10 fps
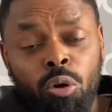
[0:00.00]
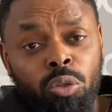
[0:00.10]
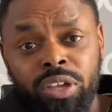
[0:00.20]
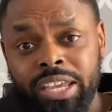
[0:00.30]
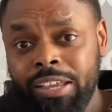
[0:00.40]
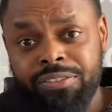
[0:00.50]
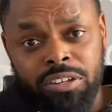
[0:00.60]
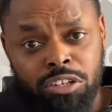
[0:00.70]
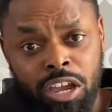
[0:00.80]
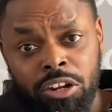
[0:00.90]
the gifts
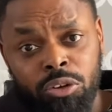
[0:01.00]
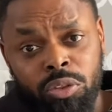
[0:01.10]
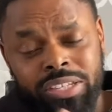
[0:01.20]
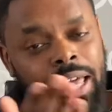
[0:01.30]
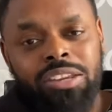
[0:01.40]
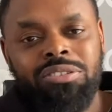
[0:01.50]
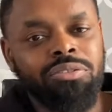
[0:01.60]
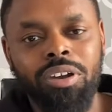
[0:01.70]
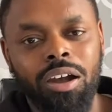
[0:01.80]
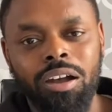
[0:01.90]
and all the talents you've
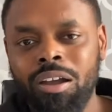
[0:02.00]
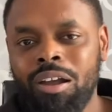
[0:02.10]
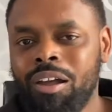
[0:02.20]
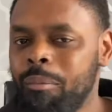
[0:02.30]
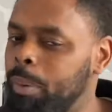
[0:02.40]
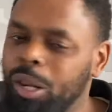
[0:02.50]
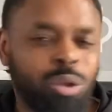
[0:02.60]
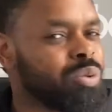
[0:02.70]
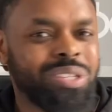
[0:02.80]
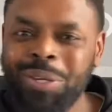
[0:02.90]
got, but I
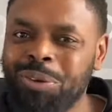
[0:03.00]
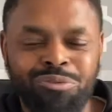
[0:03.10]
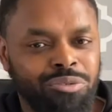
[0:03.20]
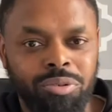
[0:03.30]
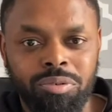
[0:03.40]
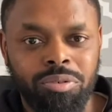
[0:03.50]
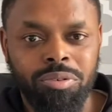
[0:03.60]
don't see any fruit.